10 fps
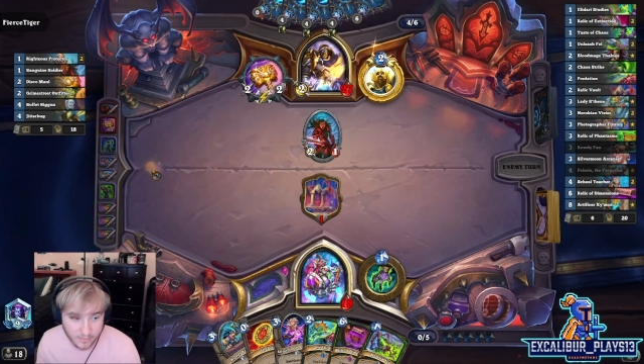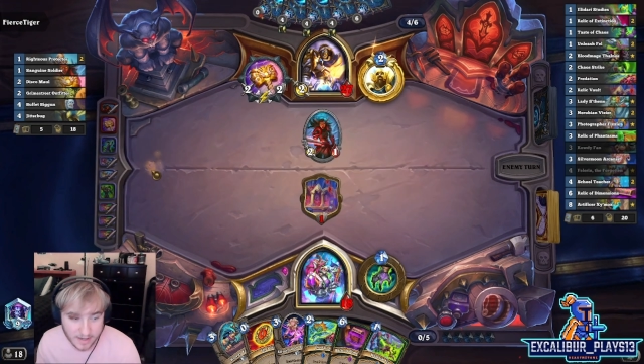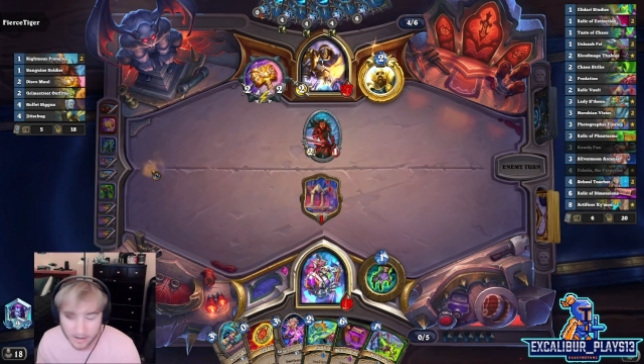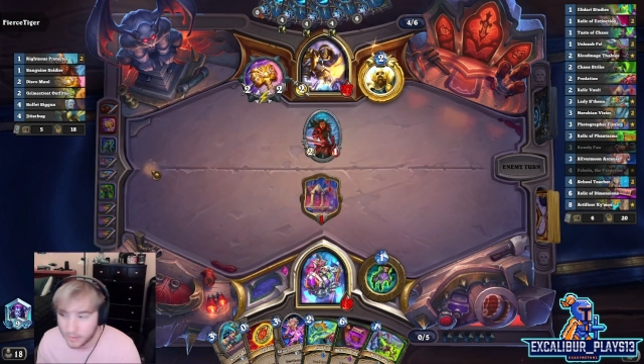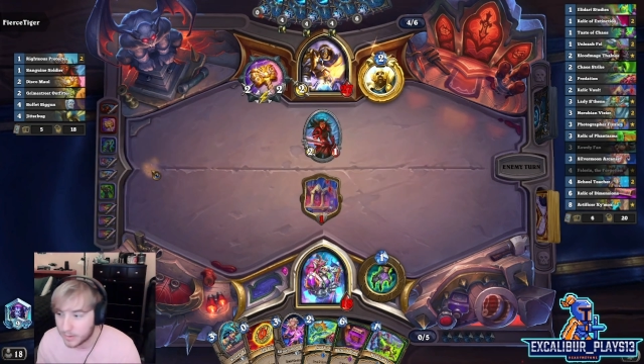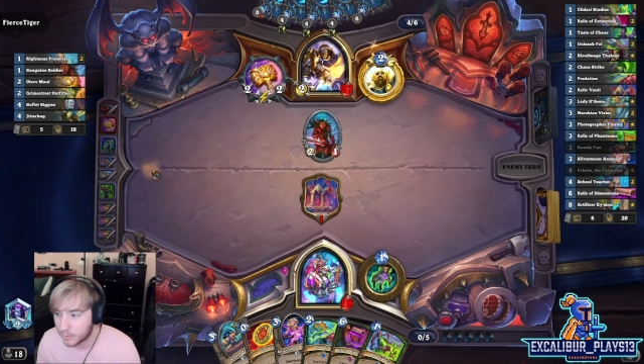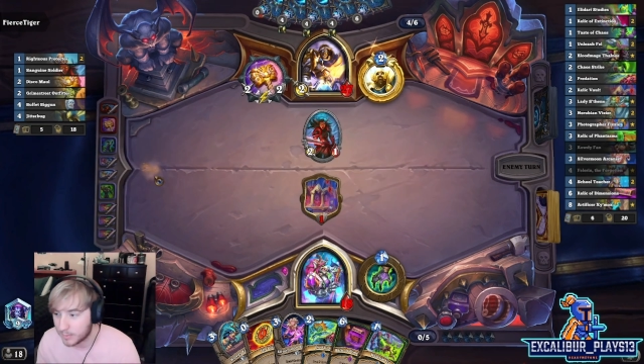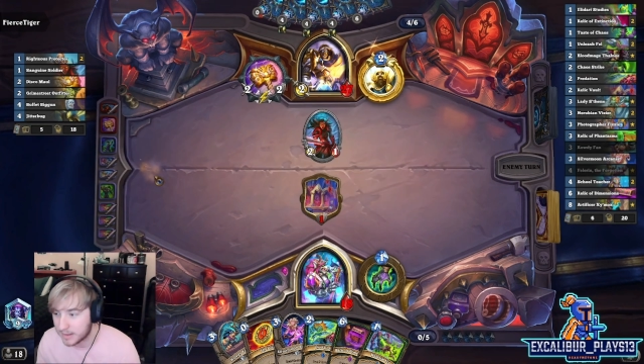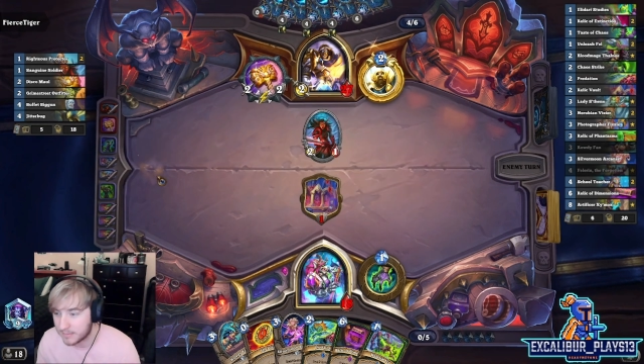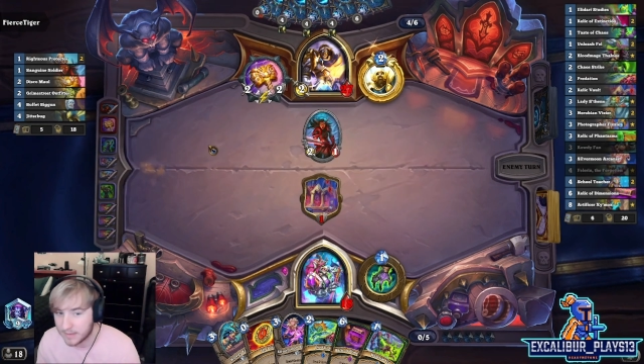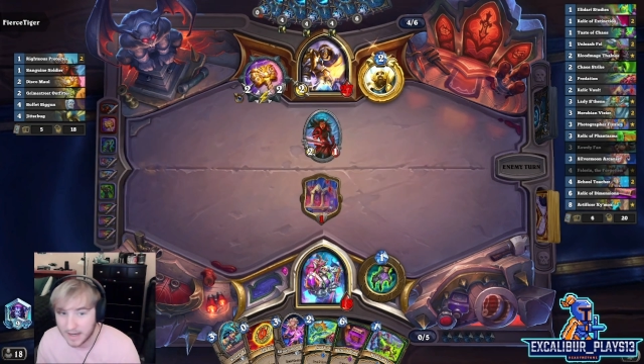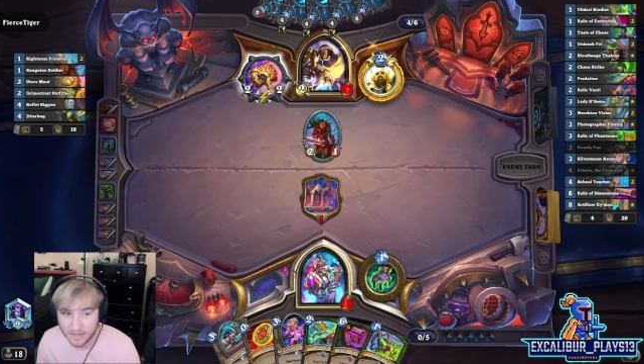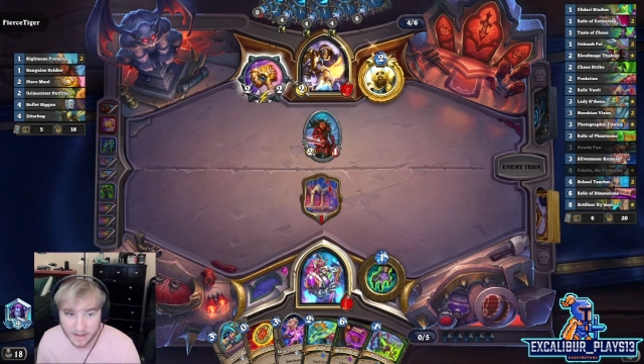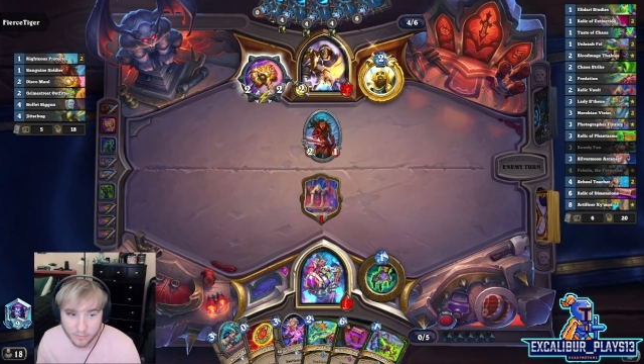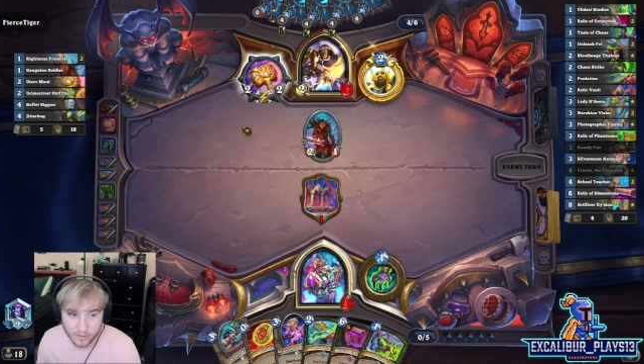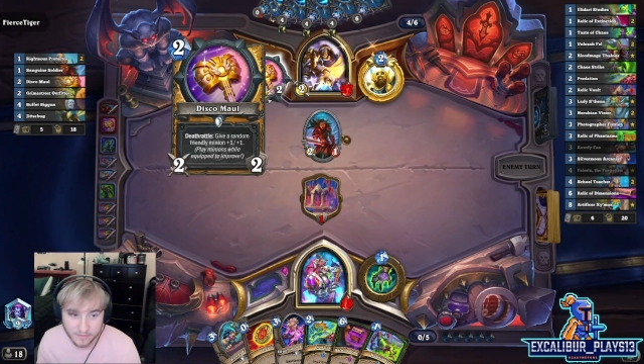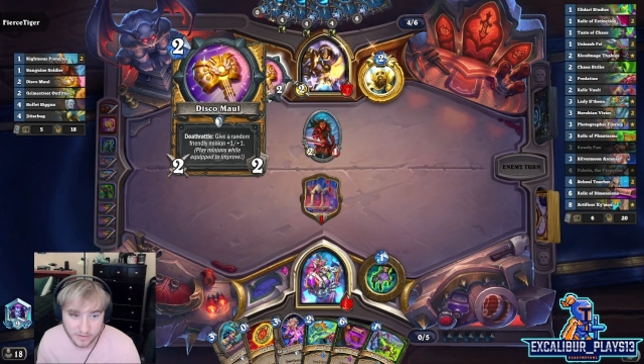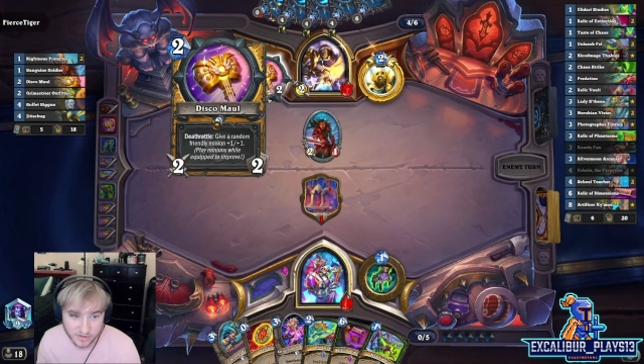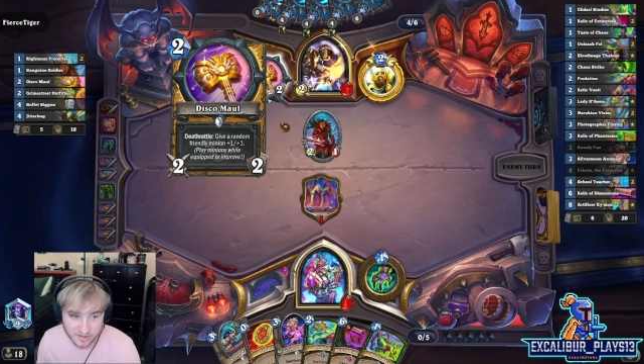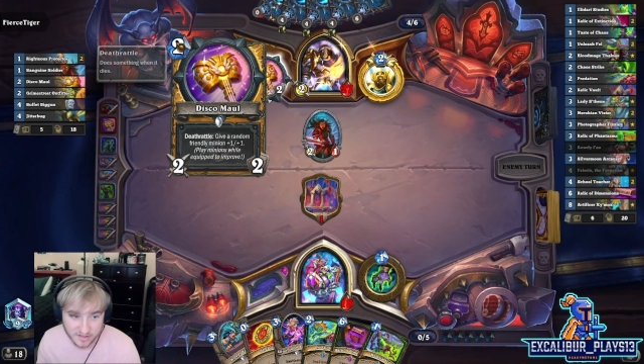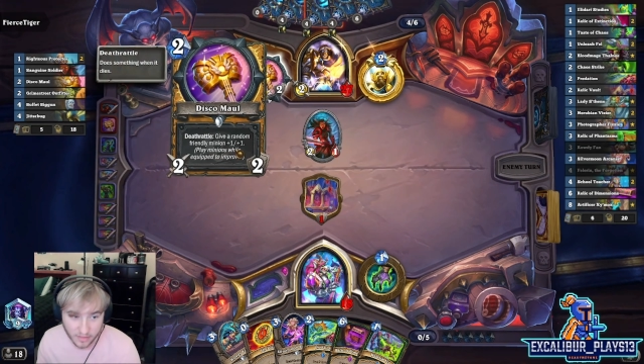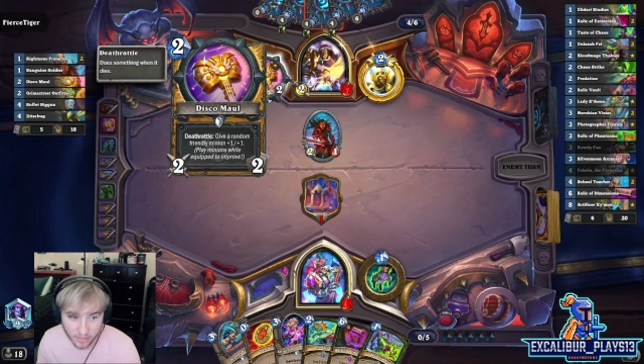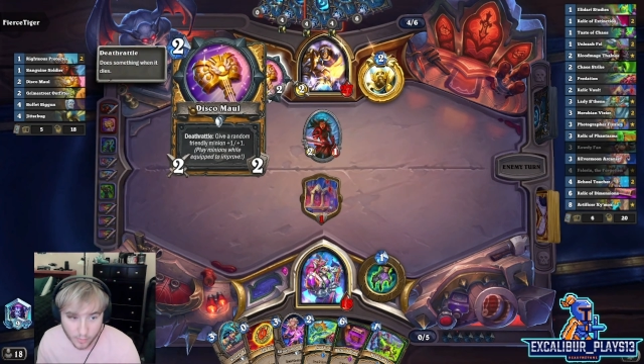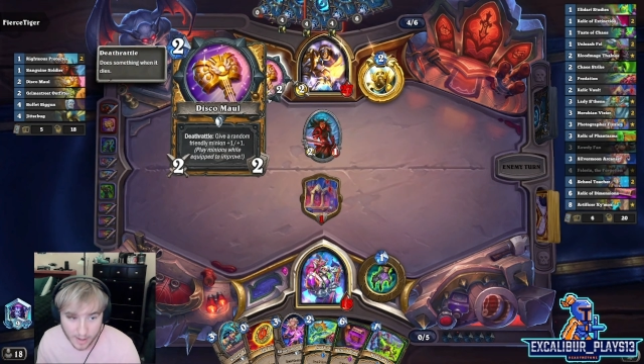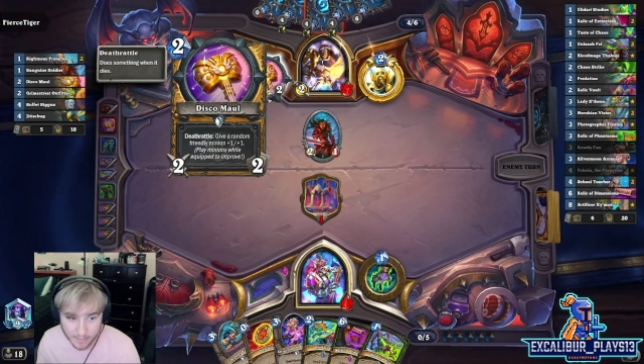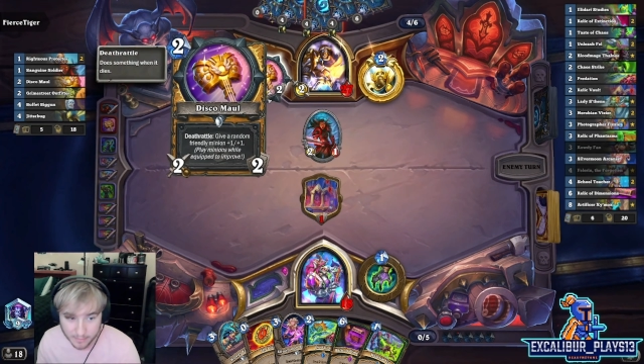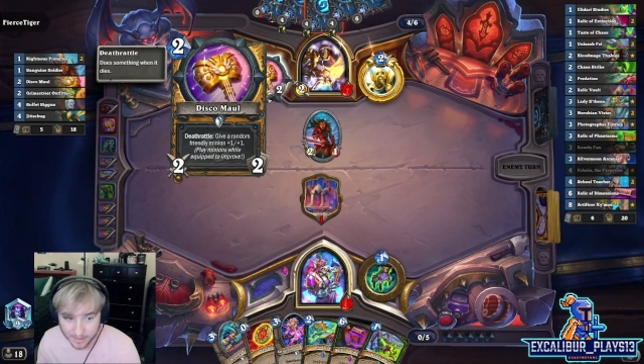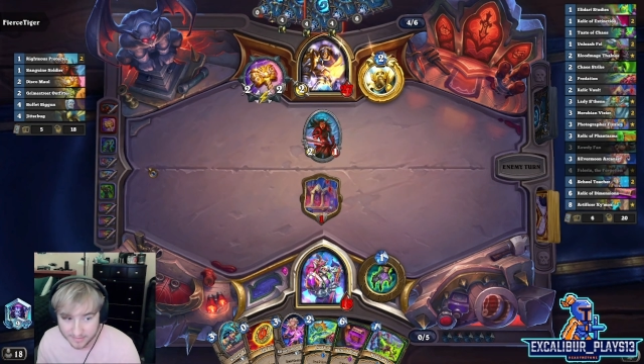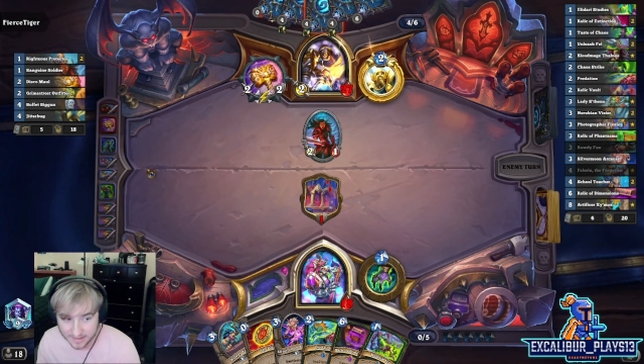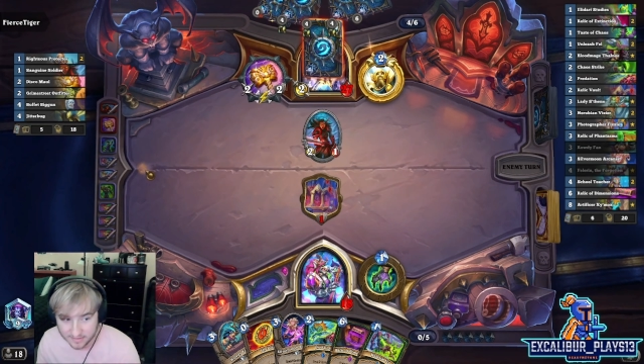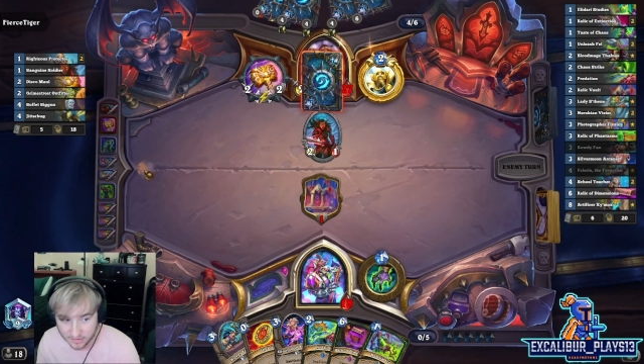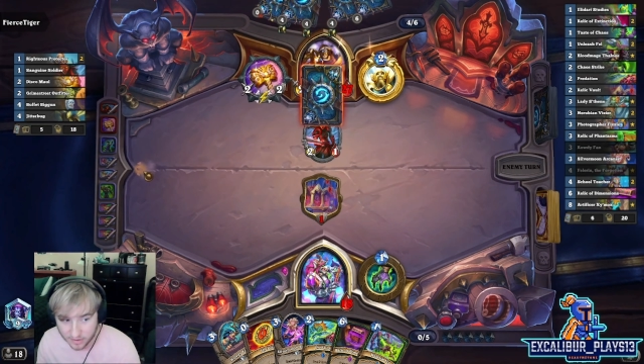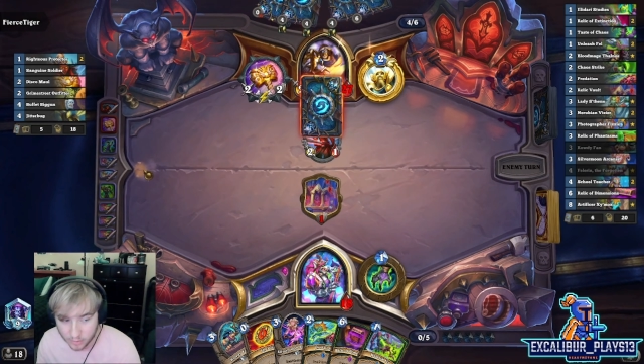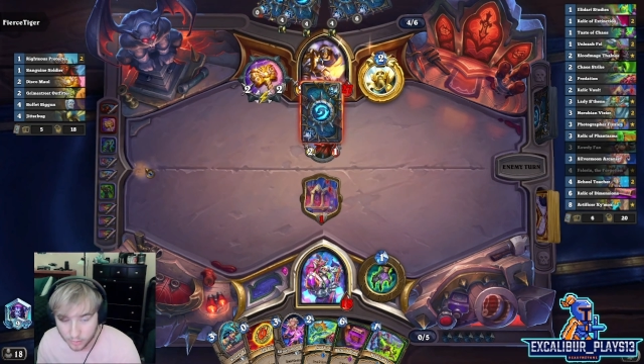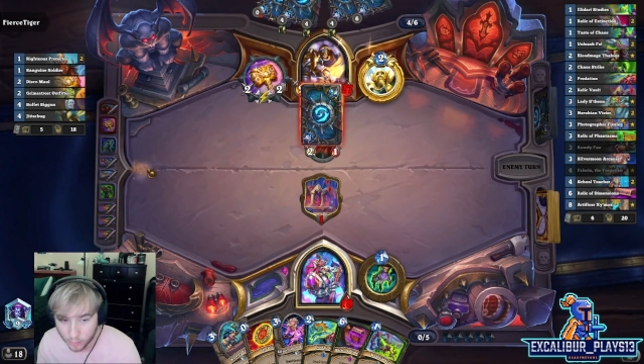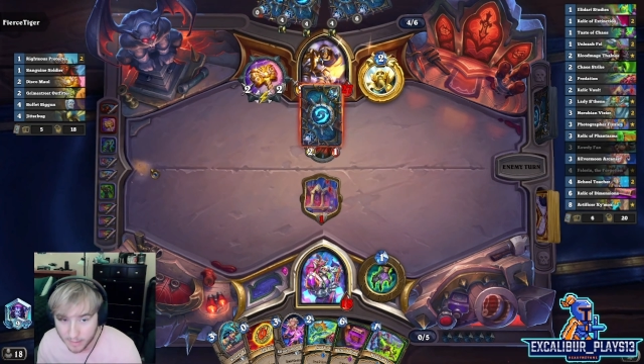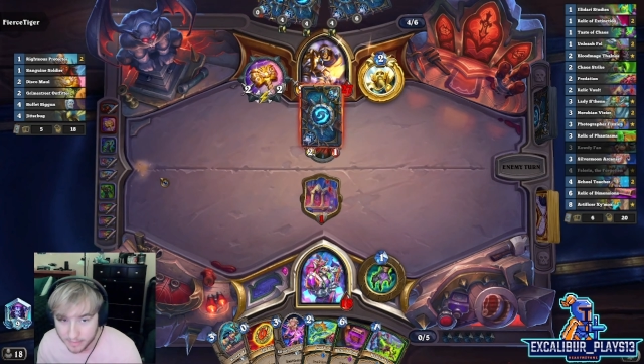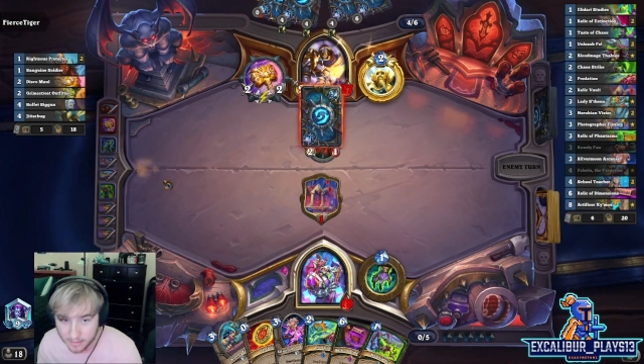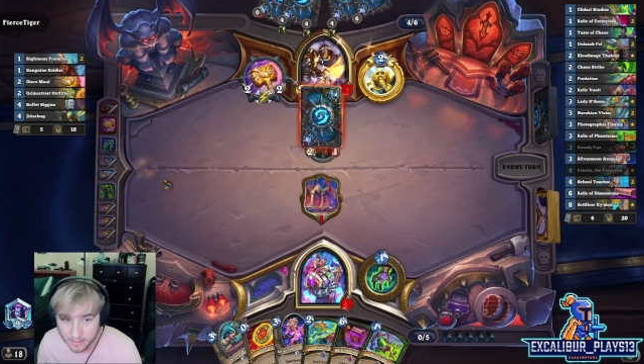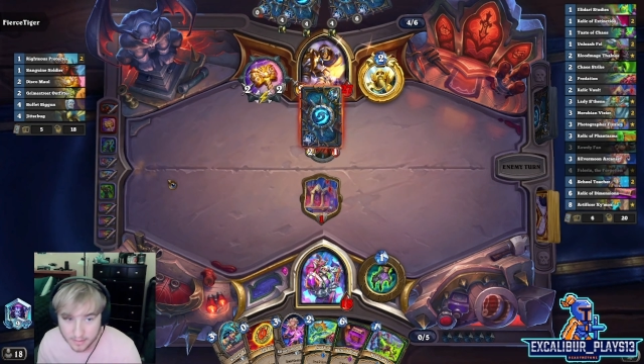I don't know what it would be. I really feel it's just the weapon because they could sit there and hold the weapon.